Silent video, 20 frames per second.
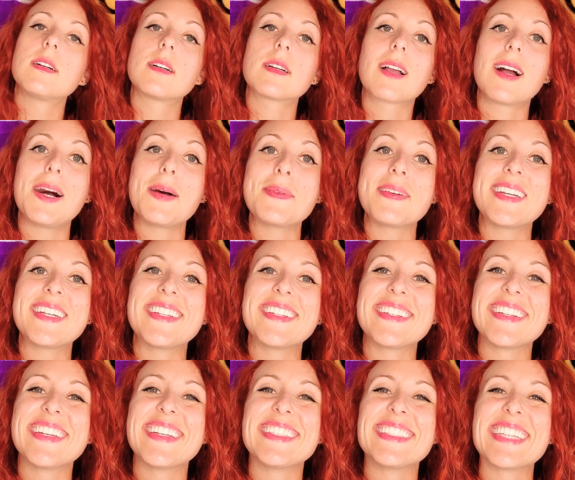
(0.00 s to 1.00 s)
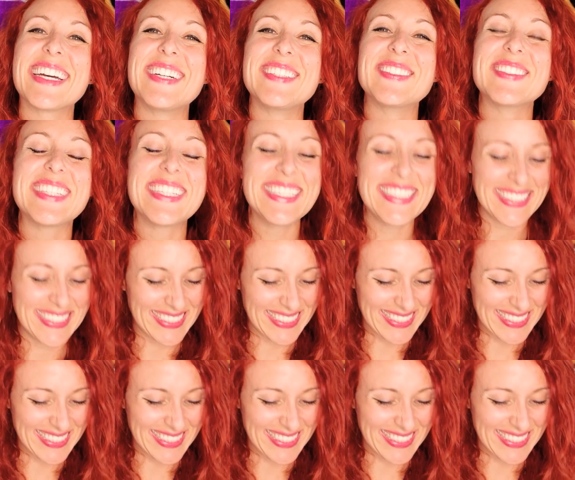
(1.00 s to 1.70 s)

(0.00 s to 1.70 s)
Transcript: comment and tell me.